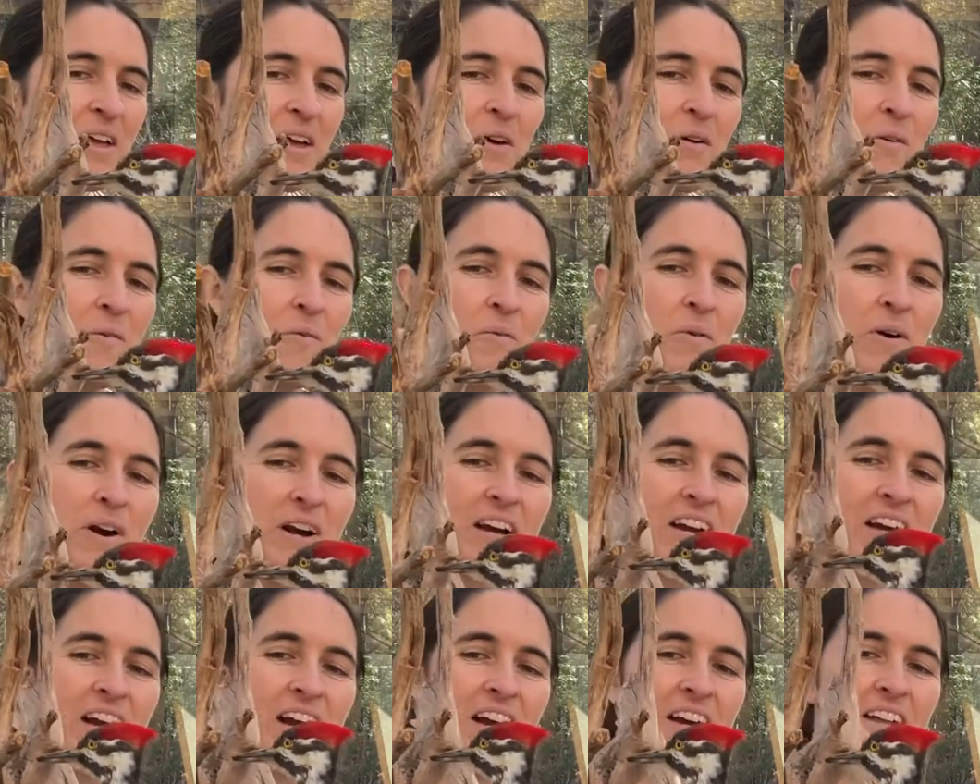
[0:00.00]

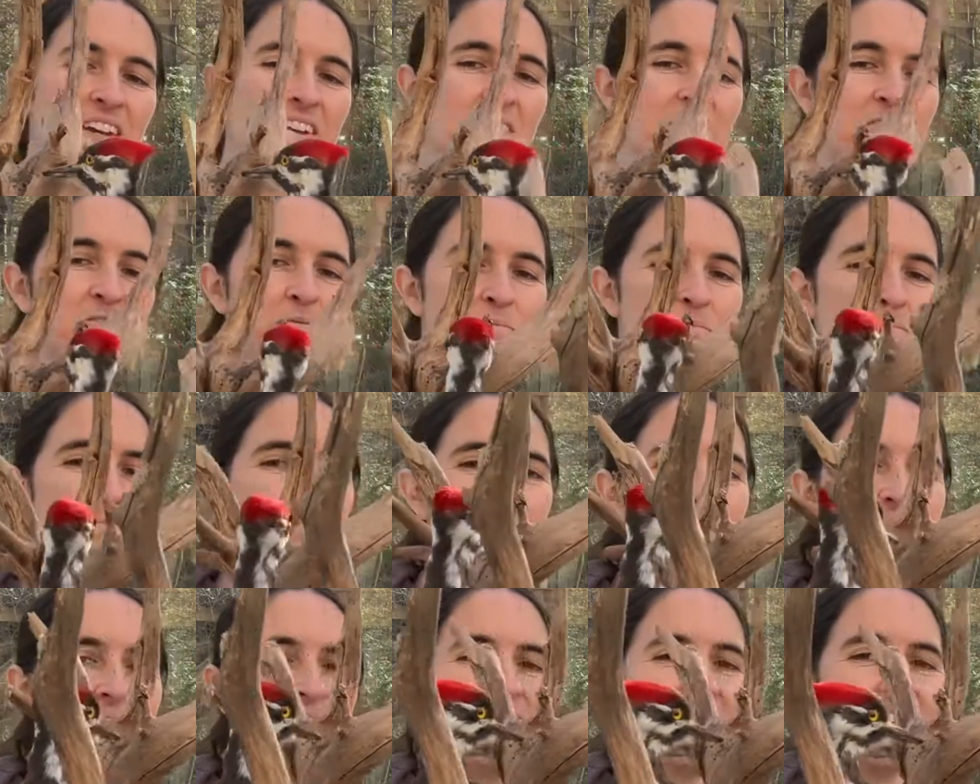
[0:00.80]
what kind of
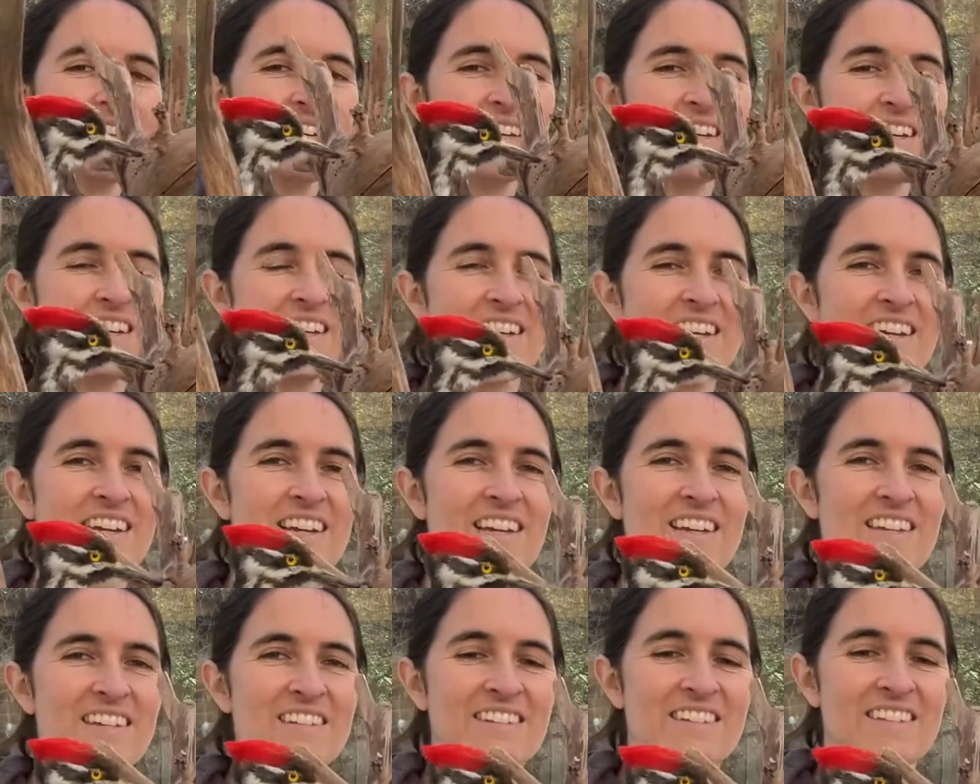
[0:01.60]
beak
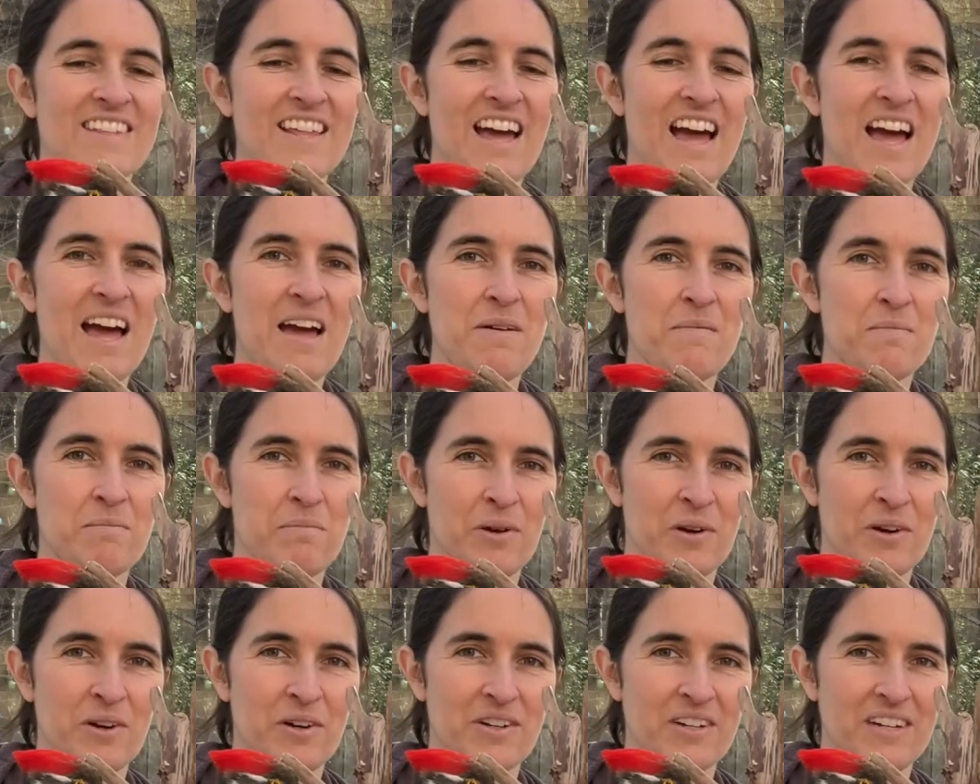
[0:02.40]
is that
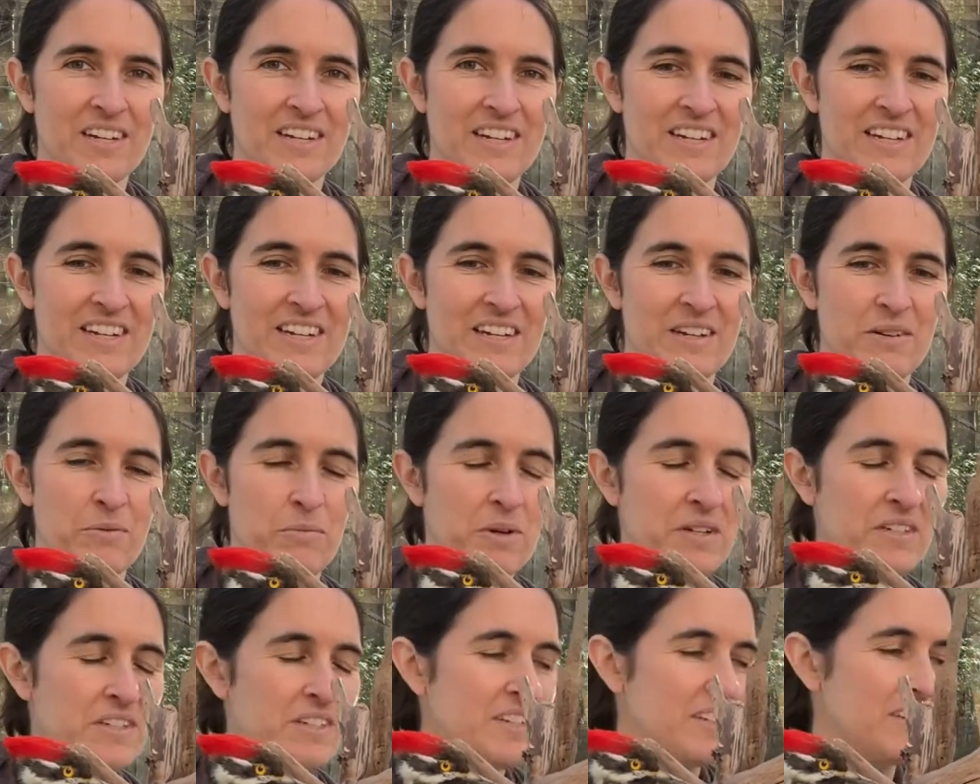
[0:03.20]
bird gonna need?
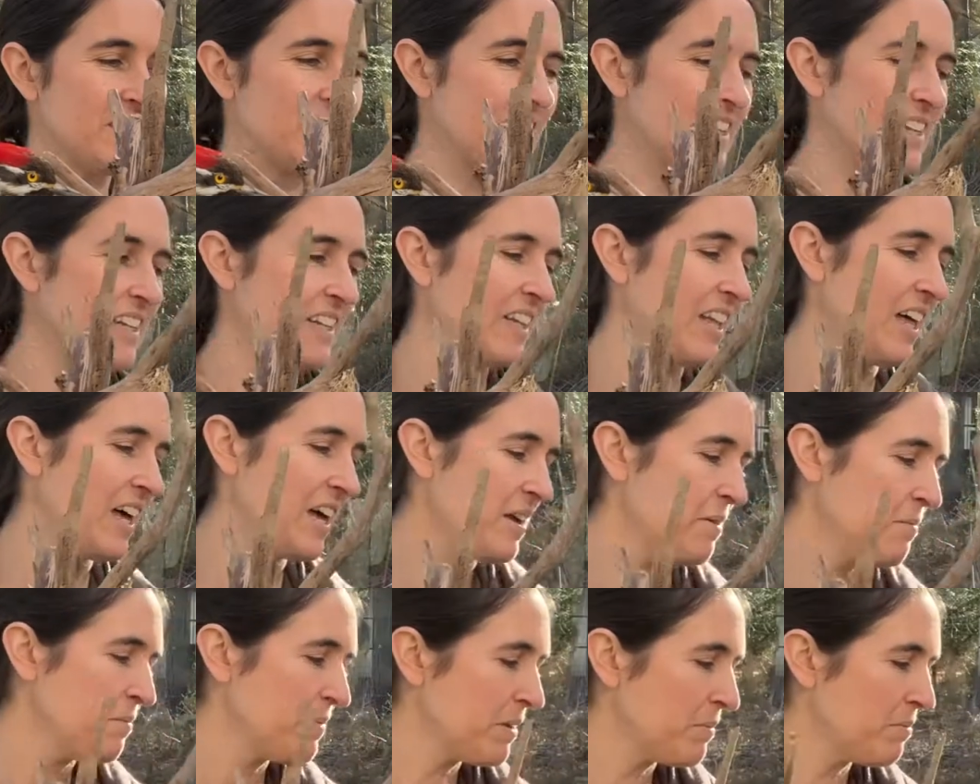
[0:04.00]
Once it's
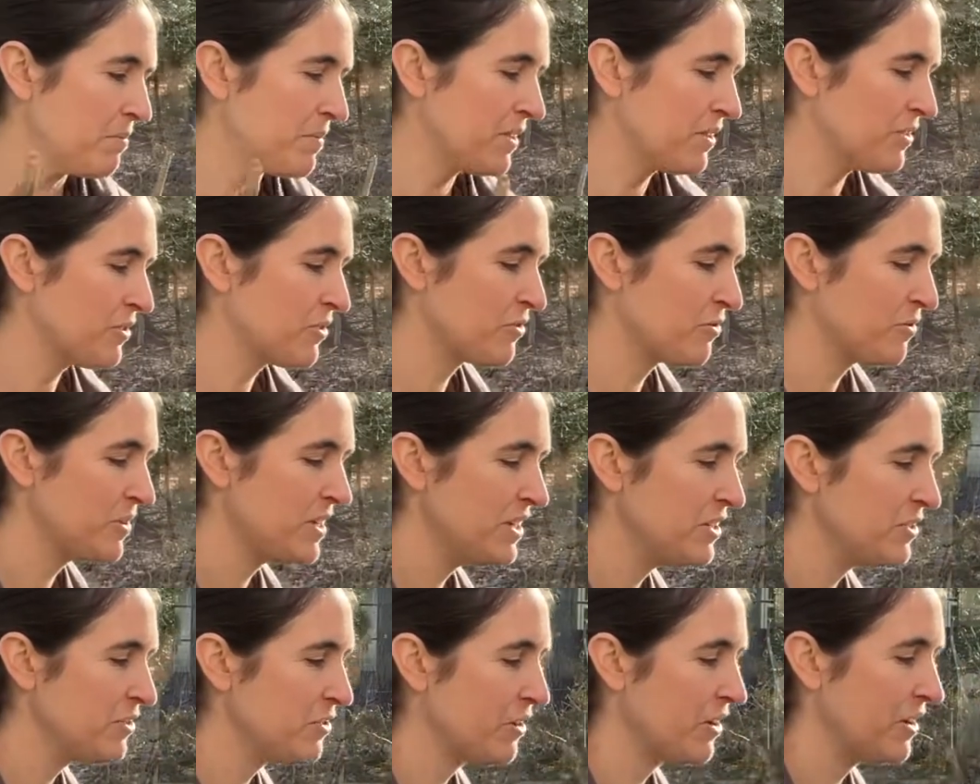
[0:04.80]
climbed up the tree
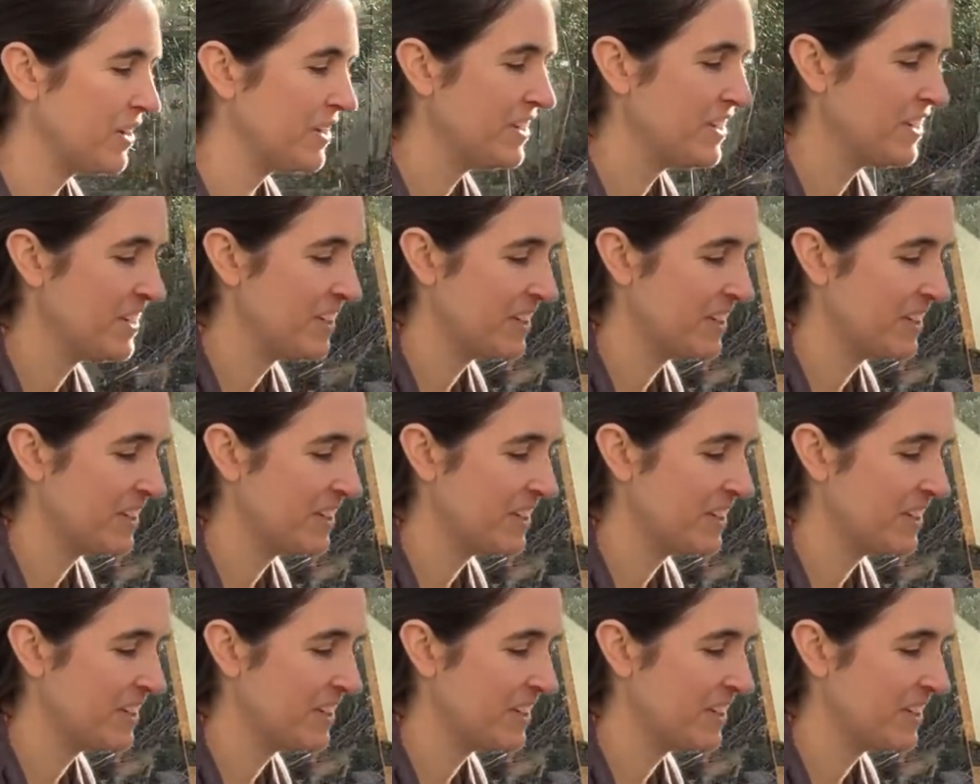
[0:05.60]
trunk,